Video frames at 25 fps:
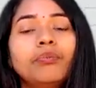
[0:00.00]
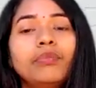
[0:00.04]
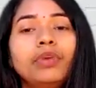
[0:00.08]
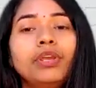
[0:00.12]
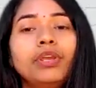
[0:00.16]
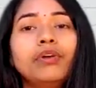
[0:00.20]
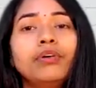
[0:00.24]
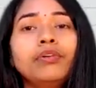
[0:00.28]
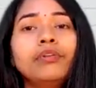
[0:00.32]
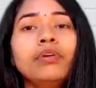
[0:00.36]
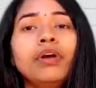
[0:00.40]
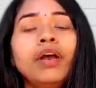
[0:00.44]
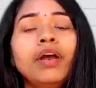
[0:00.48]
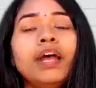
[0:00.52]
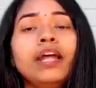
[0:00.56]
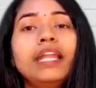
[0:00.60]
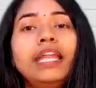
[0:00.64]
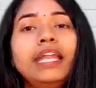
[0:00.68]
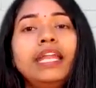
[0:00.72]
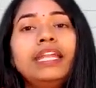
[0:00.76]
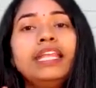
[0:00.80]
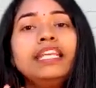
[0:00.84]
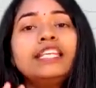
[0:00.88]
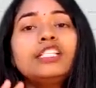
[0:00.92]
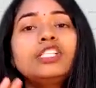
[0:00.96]
you know,
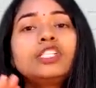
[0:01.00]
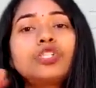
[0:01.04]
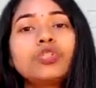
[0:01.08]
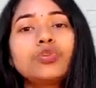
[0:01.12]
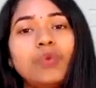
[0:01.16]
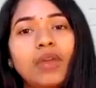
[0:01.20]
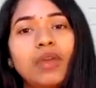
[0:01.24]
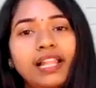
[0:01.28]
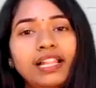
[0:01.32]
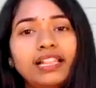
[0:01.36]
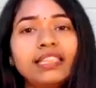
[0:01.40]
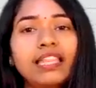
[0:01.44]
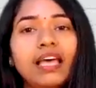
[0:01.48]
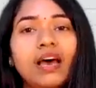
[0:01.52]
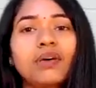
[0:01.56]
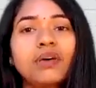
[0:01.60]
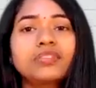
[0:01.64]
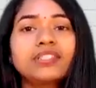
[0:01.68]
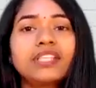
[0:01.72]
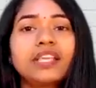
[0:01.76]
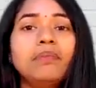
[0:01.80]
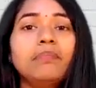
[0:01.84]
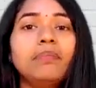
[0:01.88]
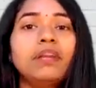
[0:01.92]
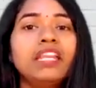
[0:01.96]
it is
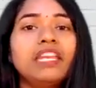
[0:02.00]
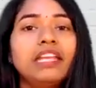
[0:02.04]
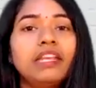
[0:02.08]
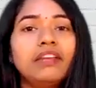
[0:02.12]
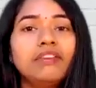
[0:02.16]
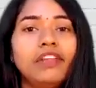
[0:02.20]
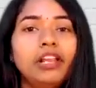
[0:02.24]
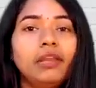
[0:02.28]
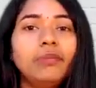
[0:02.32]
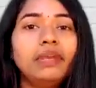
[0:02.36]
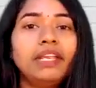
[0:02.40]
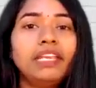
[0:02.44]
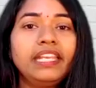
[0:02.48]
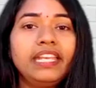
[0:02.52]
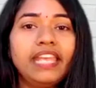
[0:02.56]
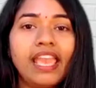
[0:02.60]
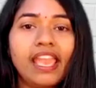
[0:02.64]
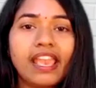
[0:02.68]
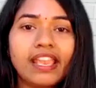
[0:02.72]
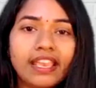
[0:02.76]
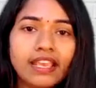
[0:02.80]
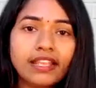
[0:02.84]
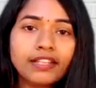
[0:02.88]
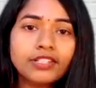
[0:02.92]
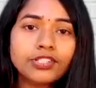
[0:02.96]
12,000, but it will be
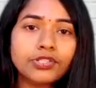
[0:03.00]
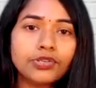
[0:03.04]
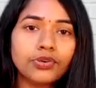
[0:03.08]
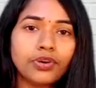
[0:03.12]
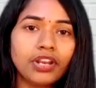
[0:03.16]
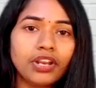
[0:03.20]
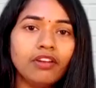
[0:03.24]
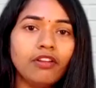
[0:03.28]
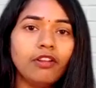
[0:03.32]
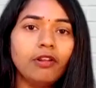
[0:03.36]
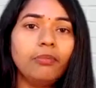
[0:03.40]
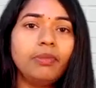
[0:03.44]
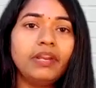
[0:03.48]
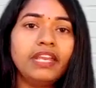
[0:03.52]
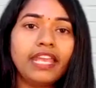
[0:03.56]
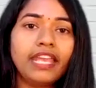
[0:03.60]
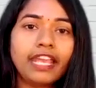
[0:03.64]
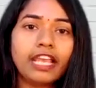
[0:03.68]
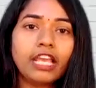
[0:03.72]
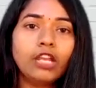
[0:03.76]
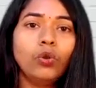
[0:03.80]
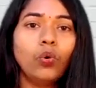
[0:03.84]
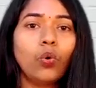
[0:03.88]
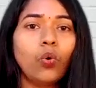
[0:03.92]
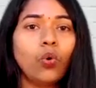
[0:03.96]
taken, student will be
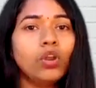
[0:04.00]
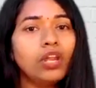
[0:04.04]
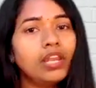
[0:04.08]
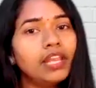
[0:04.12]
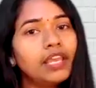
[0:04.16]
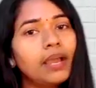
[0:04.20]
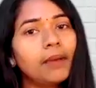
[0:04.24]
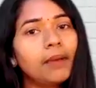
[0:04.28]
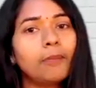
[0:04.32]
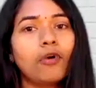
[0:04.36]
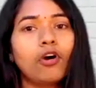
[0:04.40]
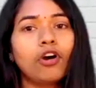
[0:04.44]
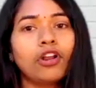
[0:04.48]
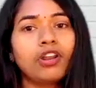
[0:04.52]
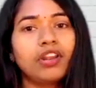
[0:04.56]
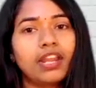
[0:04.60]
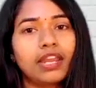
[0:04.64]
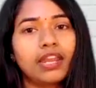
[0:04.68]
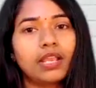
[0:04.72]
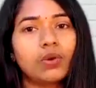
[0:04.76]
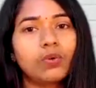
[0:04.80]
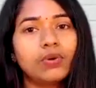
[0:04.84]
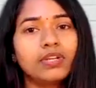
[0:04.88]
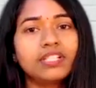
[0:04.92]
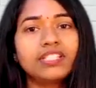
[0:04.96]
taken only upon
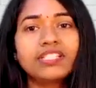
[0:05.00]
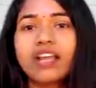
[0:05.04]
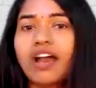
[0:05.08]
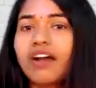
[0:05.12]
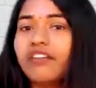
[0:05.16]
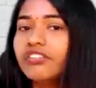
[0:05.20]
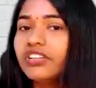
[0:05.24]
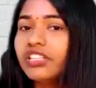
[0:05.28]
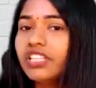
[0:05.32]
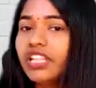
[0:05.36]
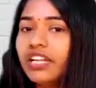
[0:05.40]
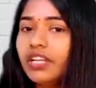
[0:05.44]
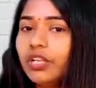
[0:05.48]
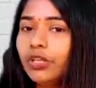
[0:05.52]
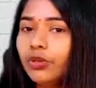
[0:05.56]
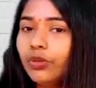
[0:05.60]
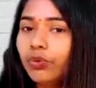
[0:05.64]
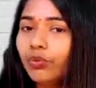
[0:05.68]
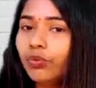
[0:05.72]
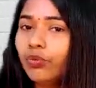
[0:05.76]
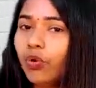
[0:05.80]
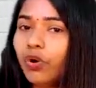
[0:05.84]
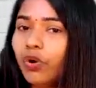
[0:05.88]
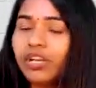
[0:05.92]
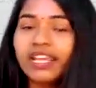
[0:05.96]
request. After that,
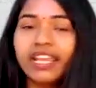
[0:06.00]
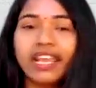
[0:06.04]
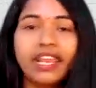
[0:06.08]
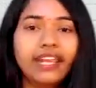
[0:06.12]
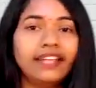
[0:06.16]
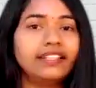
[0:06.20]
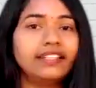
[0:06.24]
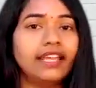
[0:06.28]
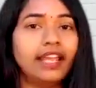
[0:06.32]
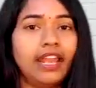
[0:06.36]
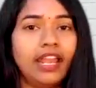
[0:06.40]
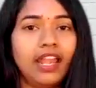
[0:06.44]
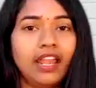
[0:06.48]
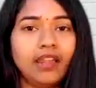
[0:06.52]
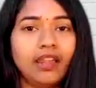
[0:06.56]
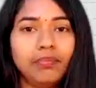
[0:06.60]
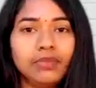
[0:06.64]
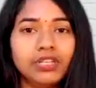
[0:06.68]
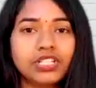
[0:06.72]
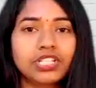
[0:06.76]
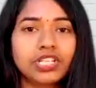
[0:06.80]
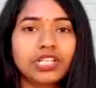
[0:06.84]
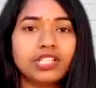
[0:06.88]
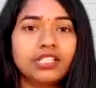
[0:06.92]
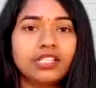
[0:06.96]
you won't get the
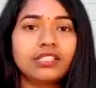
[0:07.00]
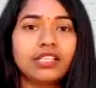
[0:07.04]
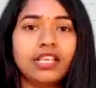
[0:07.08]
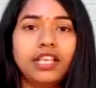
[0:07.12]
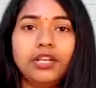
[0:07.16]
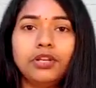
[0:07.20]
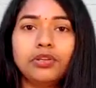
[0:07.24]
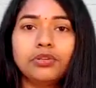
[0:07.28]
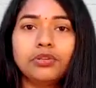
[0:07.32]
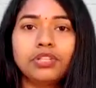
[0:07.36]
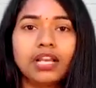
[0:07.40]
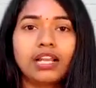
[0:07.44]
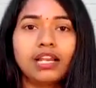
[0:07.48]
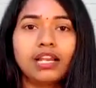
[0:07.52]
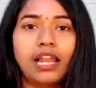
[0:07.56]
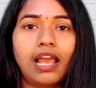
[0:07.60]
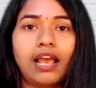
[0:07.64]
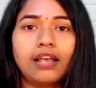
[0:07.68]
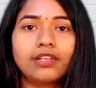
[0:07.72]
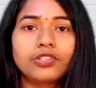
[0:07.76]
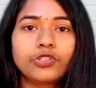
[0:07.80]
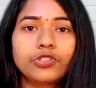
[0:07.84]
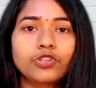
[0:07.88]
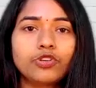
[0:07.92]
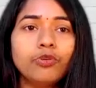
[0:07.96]
admissions into the
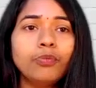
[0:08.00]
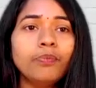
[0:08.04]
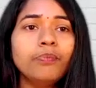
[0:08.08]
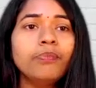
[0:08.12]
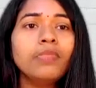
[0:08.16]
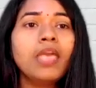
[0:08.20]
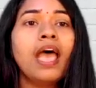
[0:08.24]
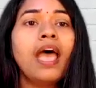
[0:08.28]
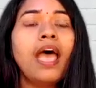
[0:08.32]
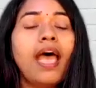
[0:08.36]
classroom.